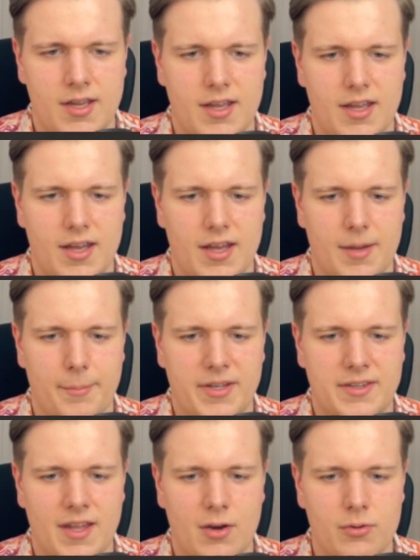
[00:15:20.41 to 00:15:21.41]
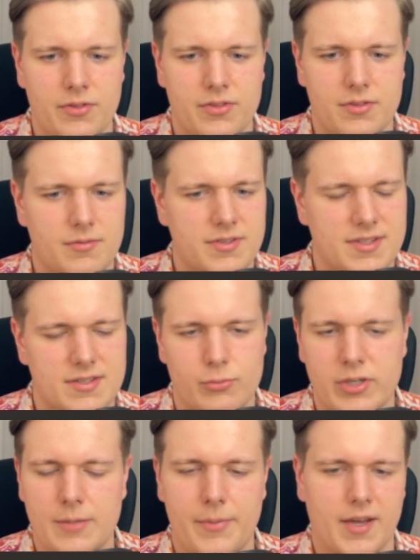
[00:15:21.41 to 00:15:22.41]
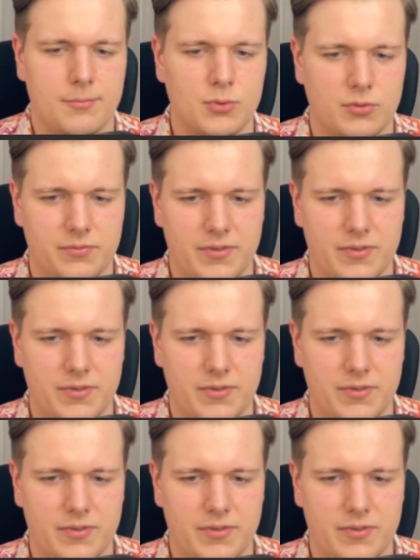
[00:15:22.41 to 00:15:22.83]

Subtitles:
But now this is a really bad move,